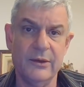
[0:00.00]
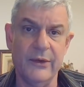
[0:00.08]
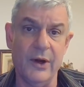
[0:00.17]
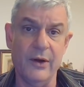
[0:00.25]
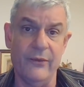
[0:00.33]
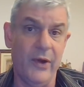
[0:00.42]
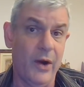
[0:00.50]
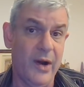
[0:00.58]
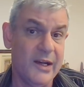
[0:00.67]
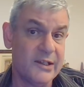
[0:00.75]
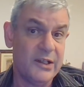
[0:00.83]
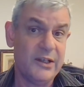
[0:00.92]
their
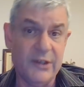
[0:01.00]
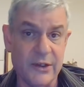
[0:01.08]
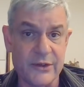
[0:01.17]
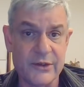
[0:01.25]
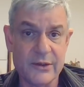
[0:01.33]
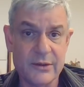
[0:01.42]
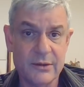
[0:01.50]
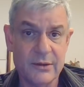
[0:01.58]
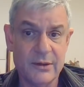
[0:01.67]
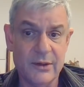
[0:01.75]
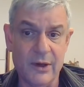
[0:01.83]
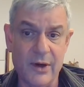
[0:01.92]
very existence,
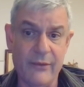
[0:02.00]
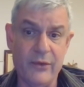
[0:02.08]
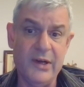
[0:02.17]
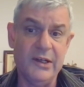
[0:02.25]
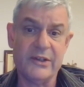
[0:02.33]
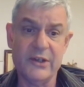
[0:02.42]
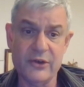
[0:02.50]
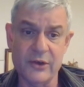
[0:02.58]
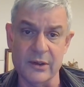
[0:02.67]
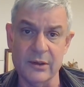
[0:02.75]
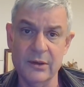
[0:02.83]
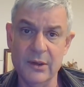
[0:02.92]
their every
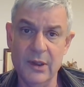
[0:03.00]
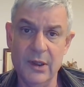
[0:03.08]
decision.